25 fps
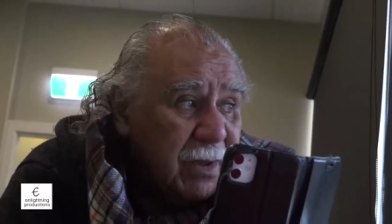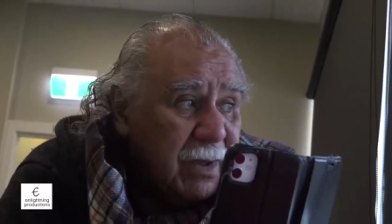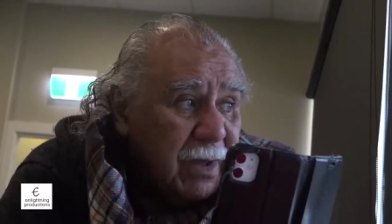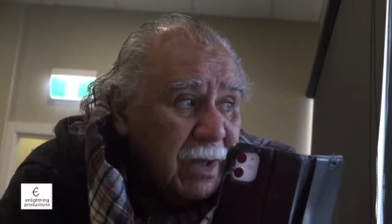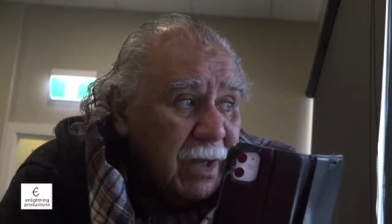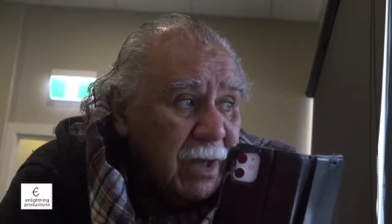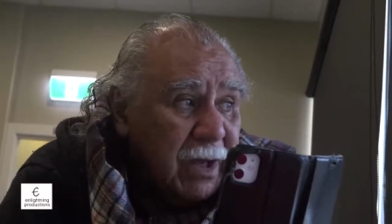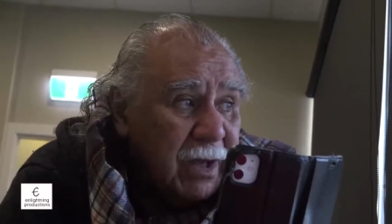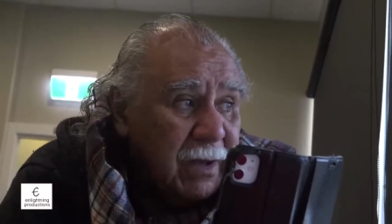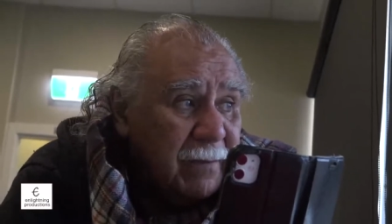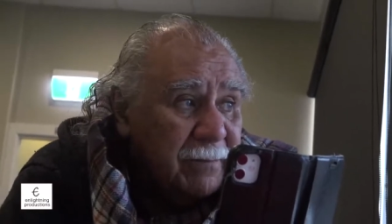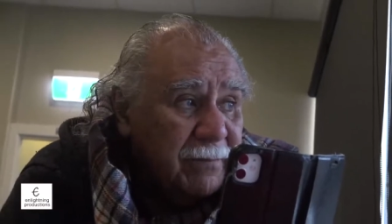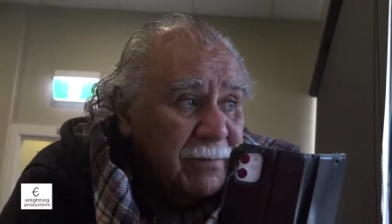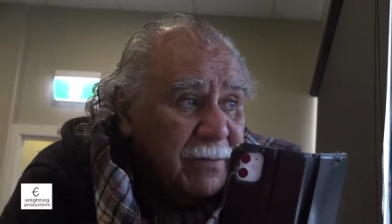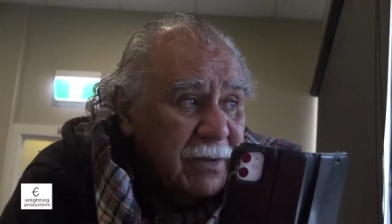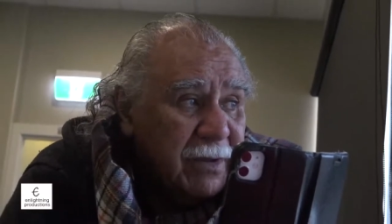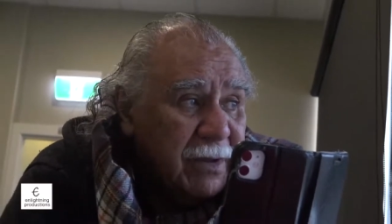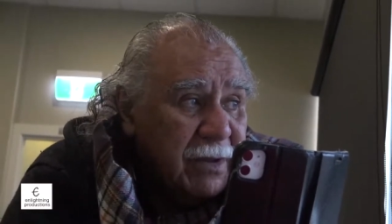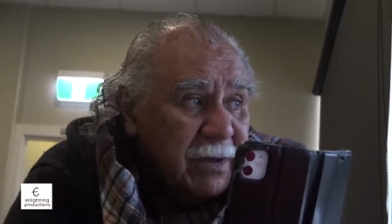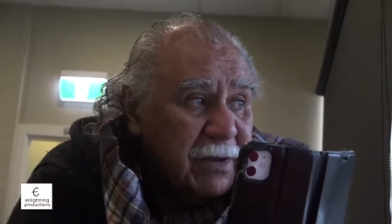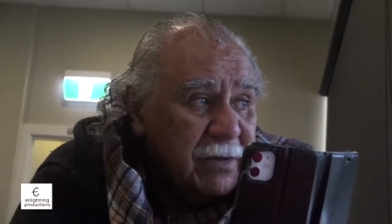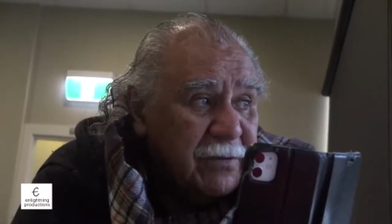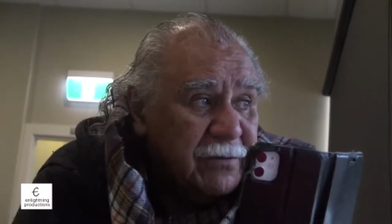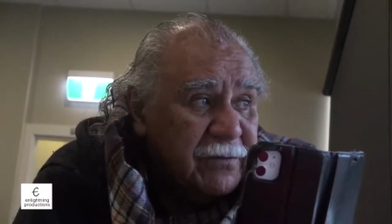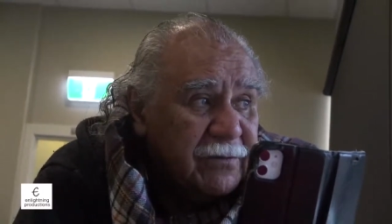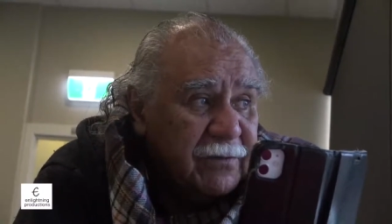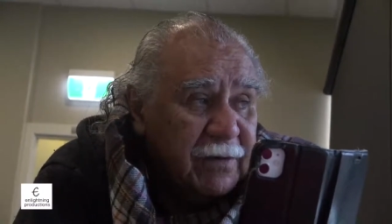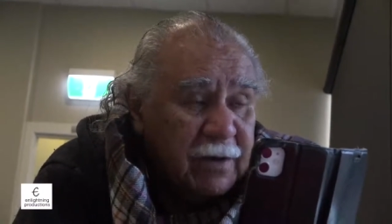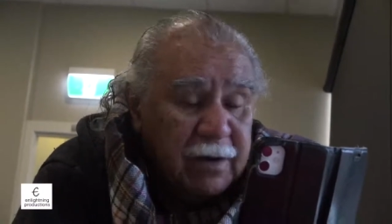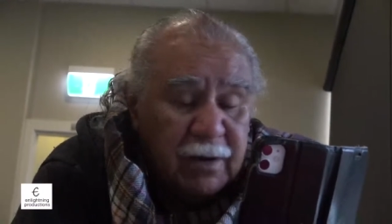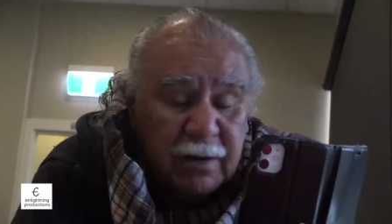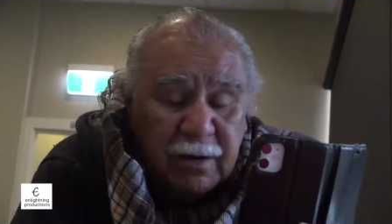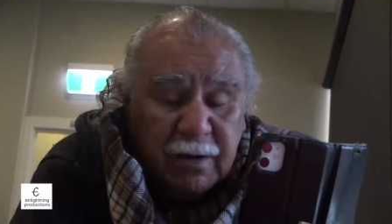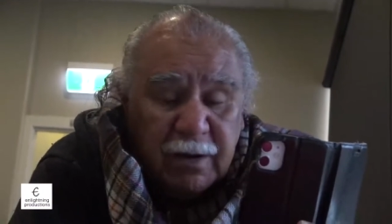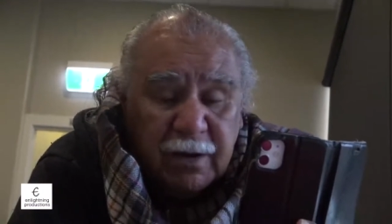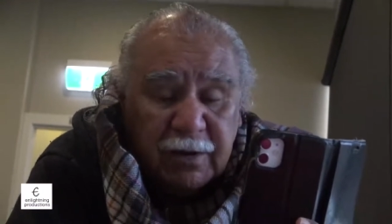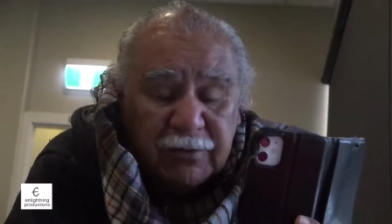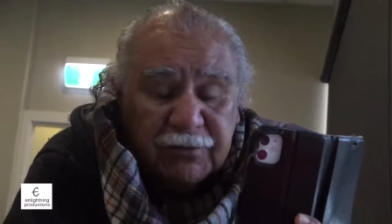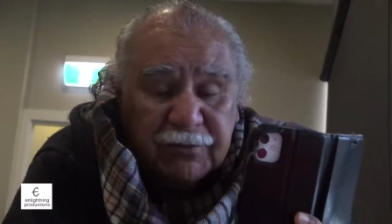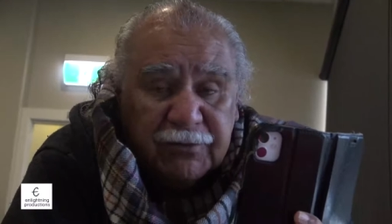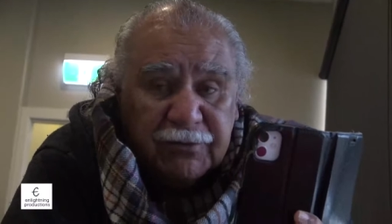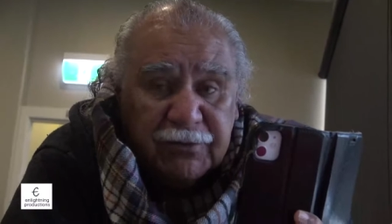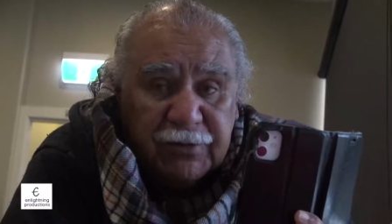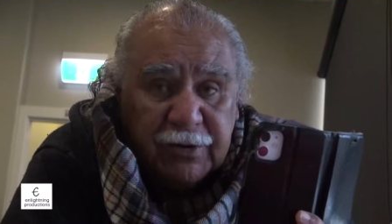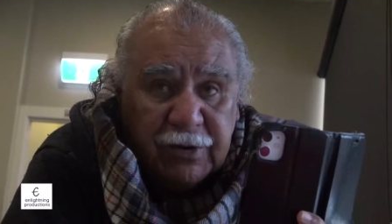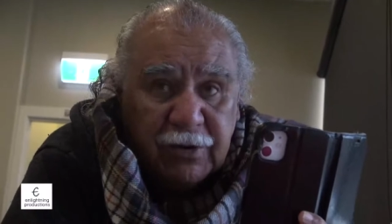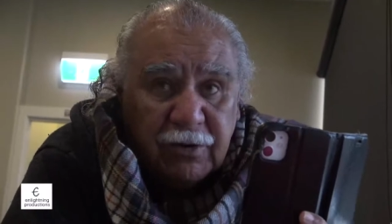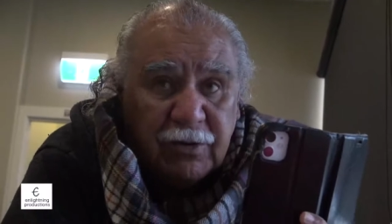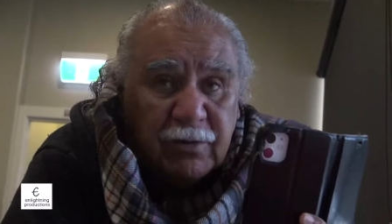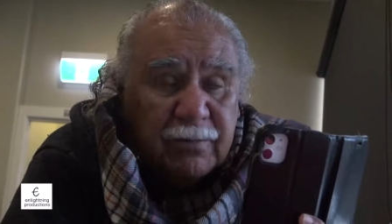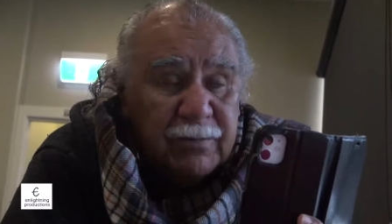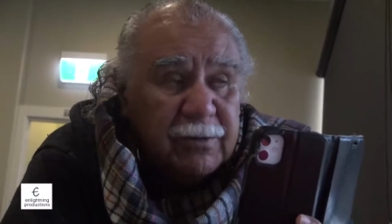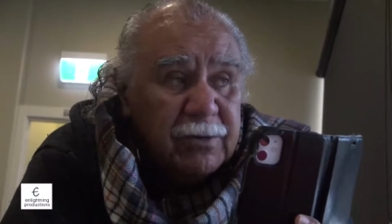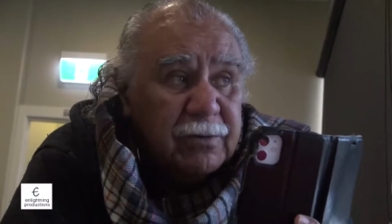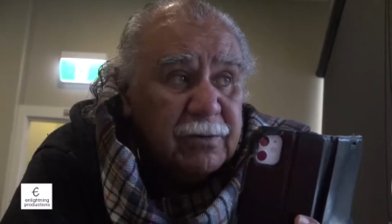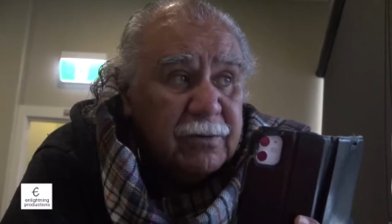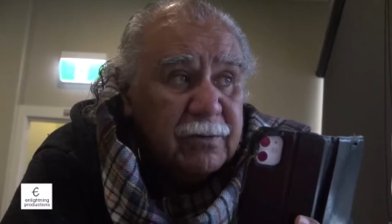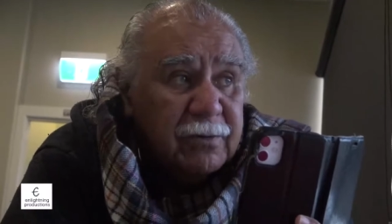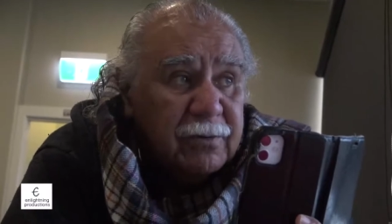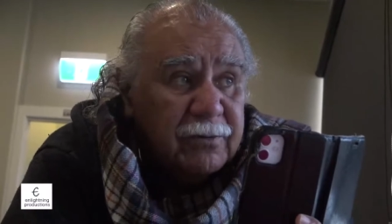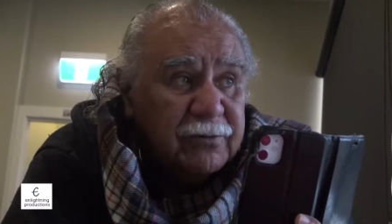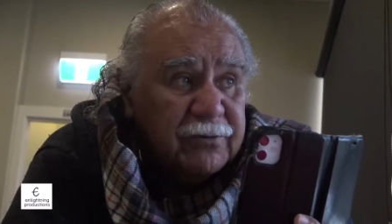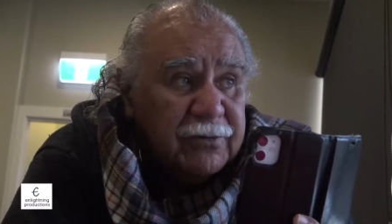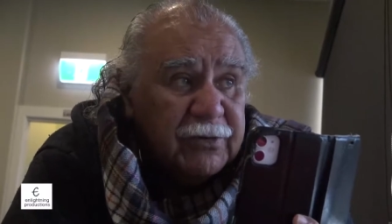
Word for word: um, is a, a terrible,